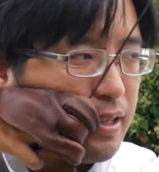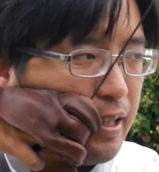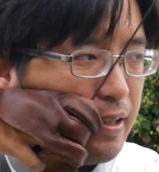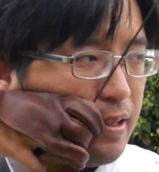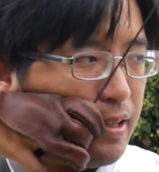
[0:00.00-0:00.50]

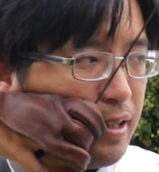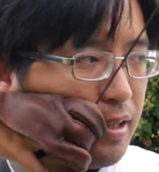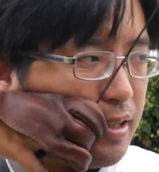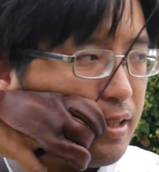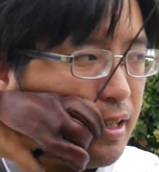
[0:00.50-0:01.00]
And
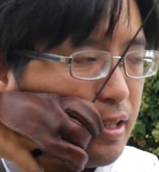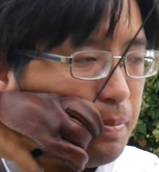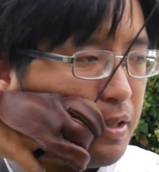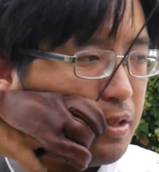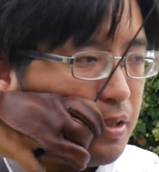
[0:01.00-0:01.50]
Lilly does
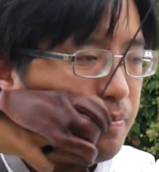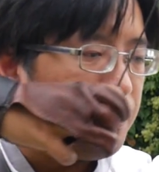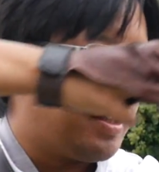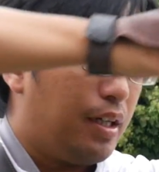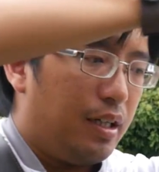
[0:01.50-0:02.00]

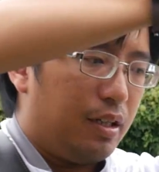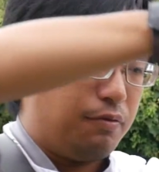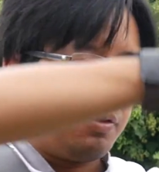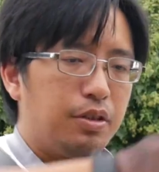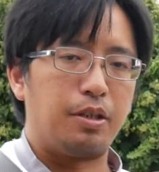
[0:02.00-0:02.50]
mention
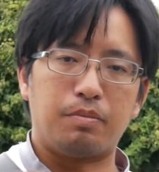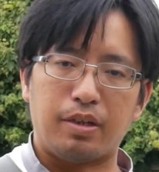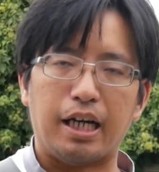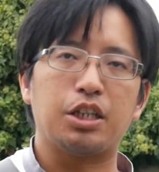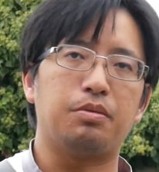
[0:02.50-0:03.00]
very
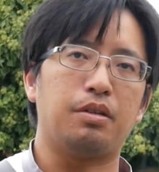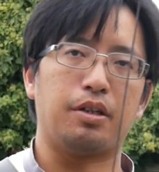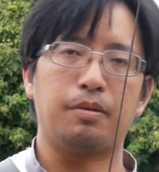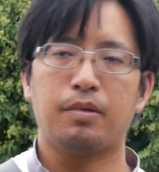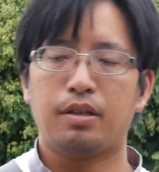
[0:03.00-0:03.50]

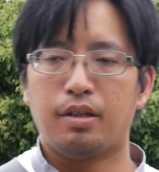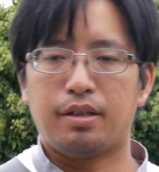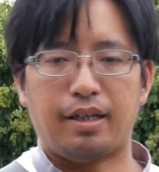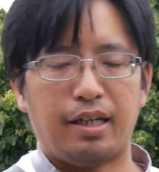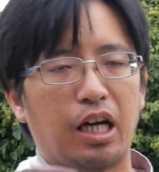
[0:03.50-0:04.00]
accurately
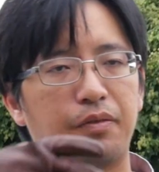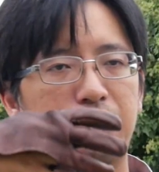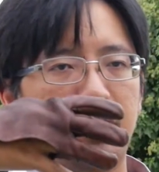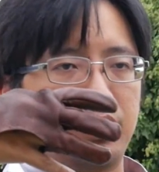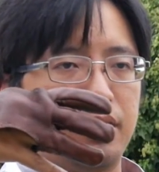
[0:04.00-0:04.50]
that
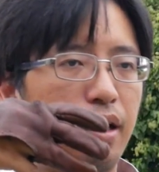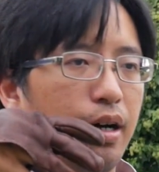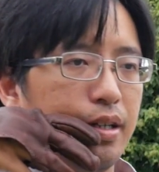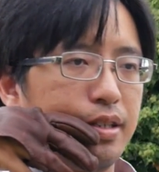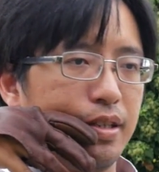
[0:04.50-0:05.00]
having a
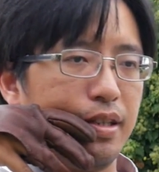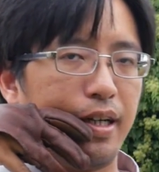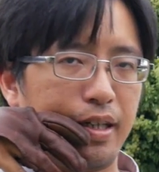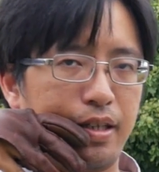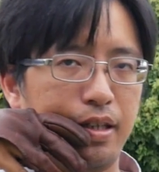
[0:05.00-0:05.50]
tighter
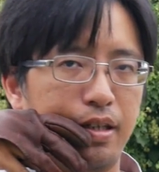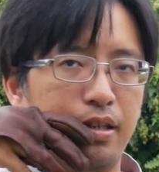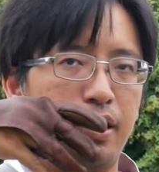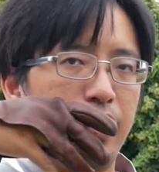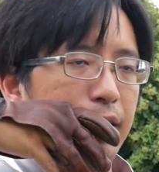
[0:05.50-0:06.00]
anchor
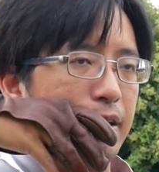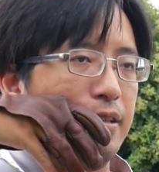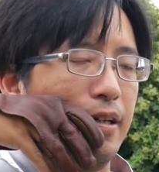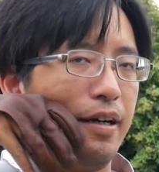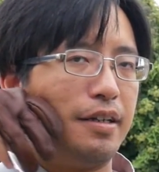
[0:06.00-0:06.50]
and a
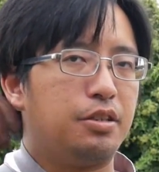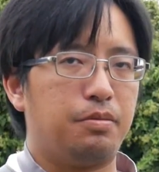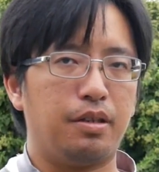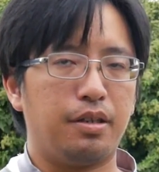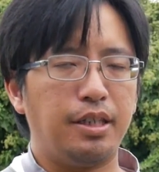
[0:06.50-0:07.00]
tighter
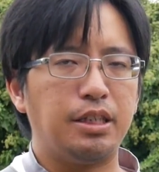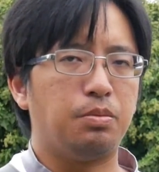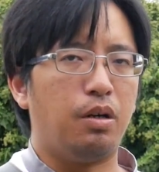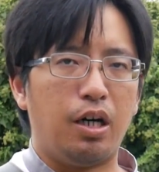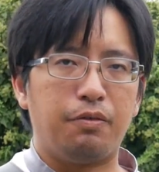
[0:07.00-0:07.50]
release
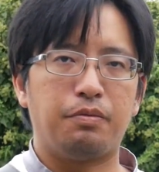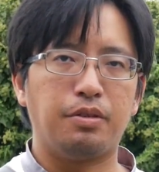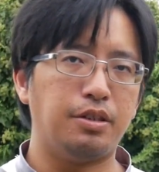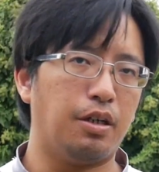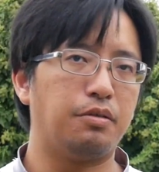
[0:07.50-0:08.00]
will often
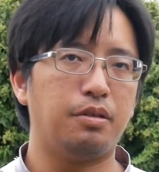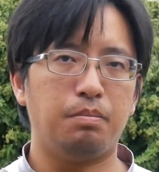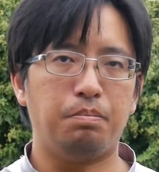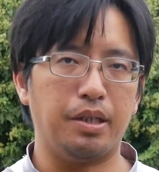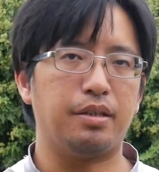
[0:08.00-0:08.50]
result
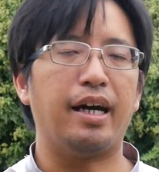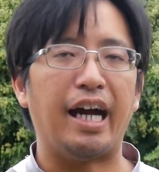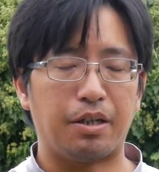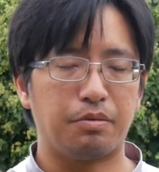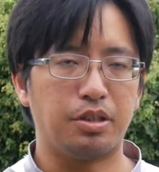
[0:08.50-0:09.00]
in better
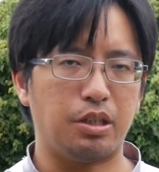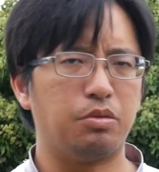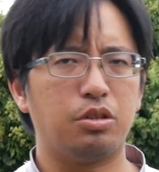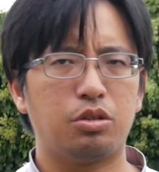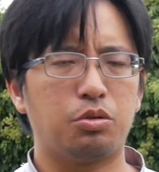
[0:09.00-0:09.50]
accuracy,
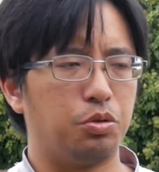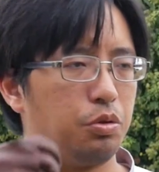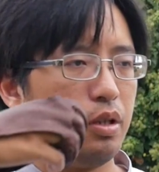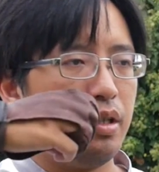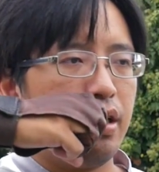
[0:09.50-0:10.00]
which is
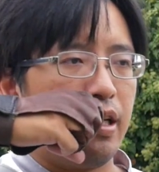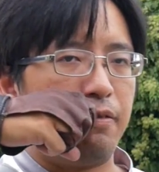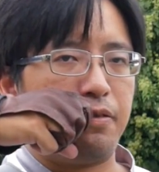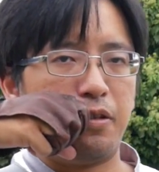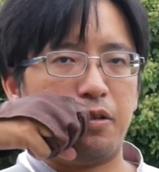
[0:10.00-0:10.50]
true.
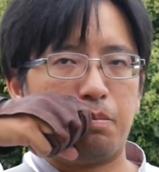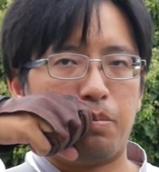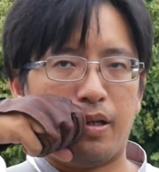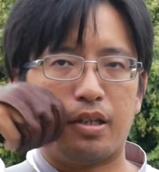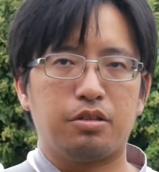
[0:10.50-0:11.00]
If you
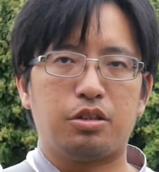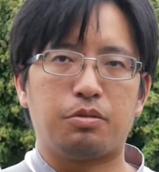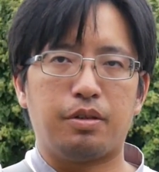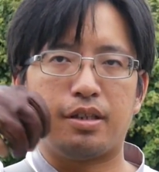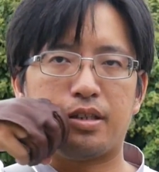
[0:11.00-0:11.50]
pluck the
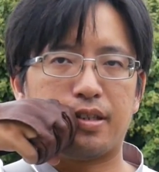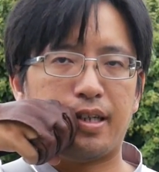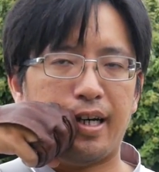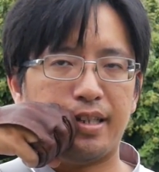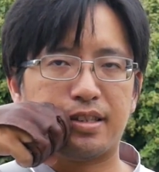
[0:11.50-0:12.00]
string and your
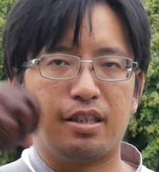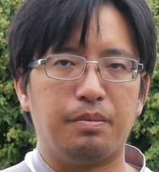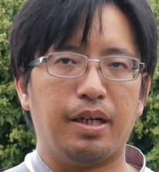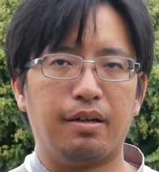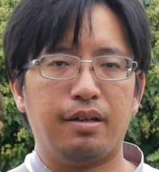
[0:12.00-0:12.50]
hands
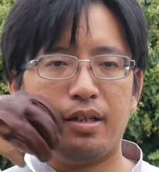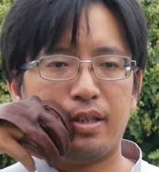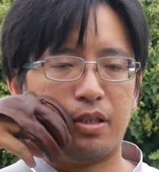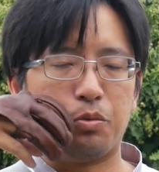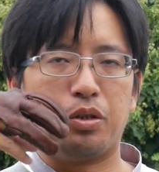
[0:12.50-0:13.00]
come out,
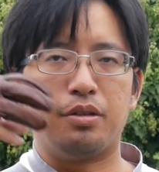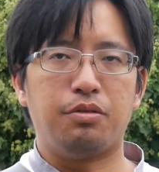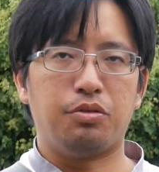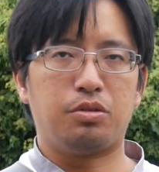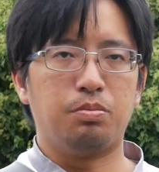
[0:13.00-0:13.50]
that will
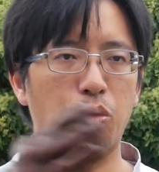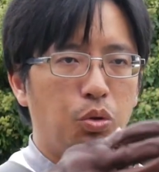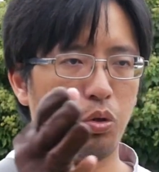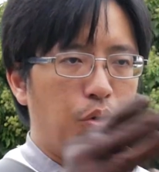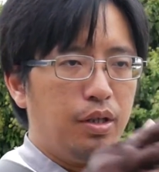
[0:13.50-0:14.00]
induce
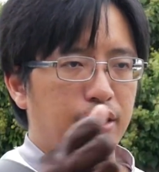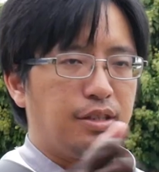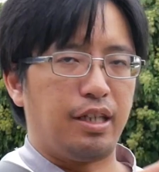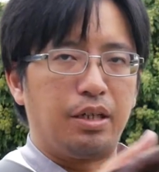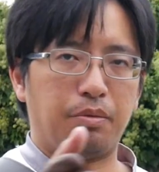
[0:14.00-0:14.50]
more
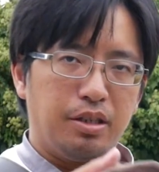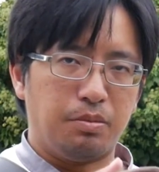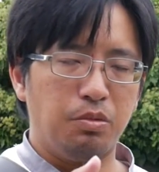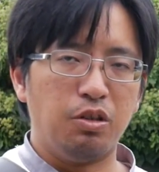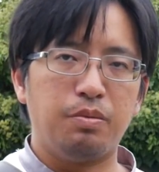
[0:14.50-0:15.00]

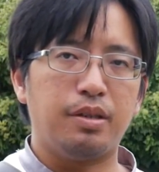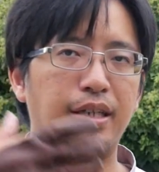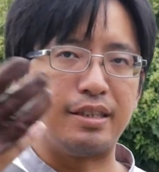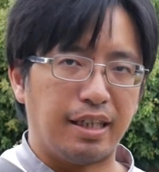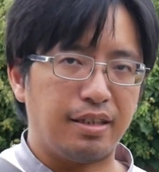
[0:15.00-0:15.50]
sideways movement,
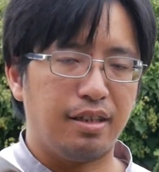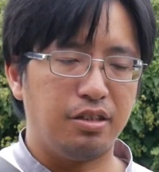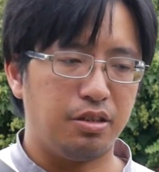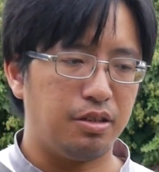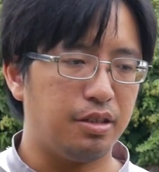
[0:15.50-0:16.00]
exactly
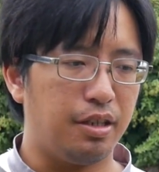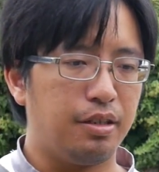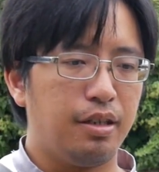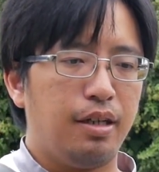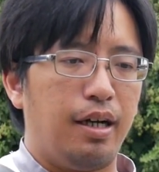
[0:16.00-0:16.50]
as she
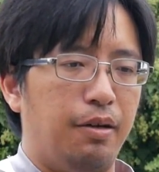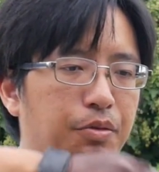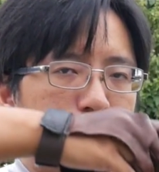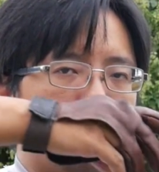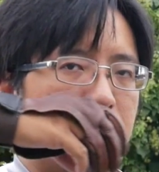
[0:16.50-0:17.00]
said,
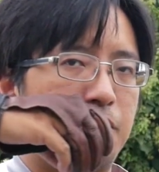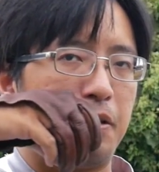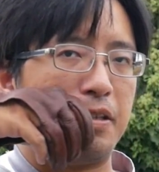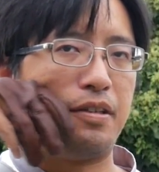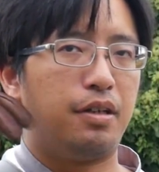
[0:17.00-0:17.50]
whereas a
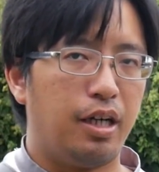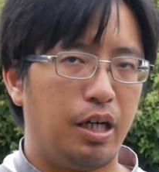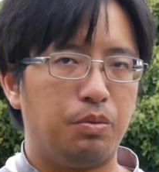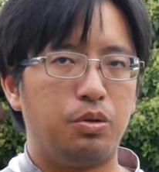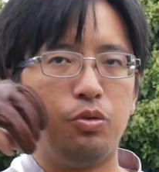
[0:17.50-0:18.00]
straighter
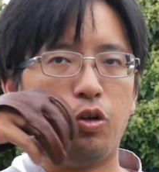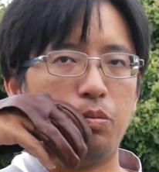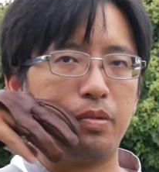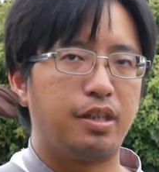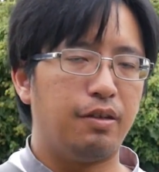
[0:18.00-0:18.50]
line would
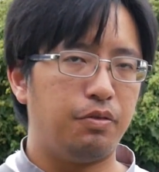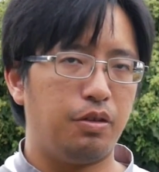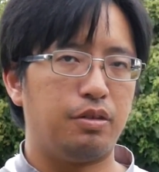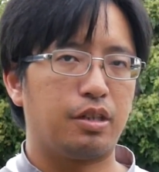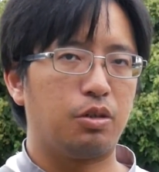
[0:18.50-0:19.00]
normally give
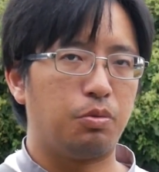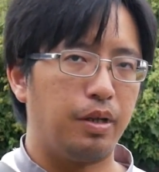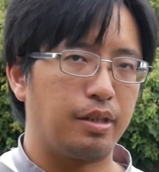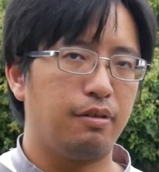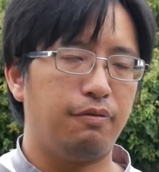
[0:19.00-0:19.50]
you the
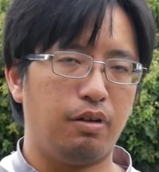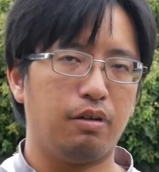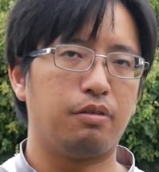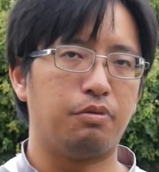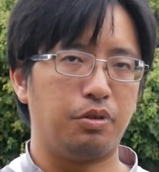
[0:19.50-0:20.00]
correct
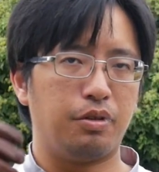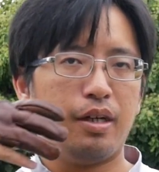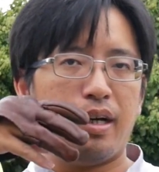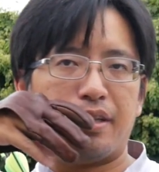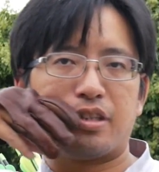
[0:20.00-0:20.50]
follow through
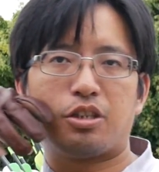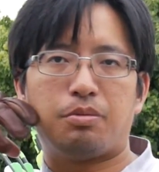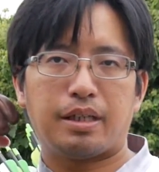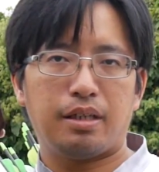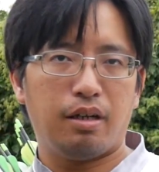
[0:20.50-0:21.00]
and the
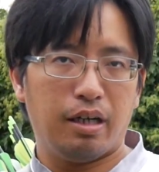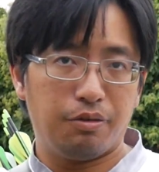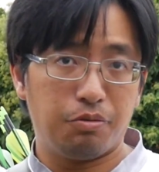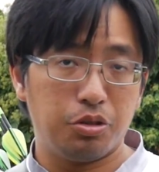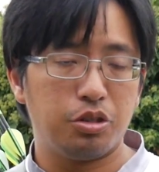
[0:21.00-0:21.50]
correct line
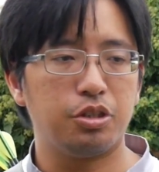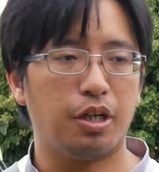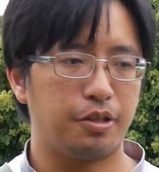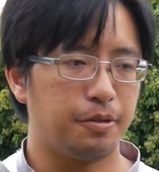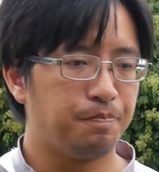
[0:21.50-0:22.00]
through your
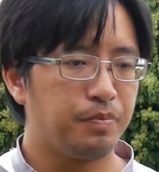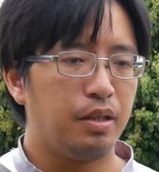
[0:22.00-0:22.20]
shot.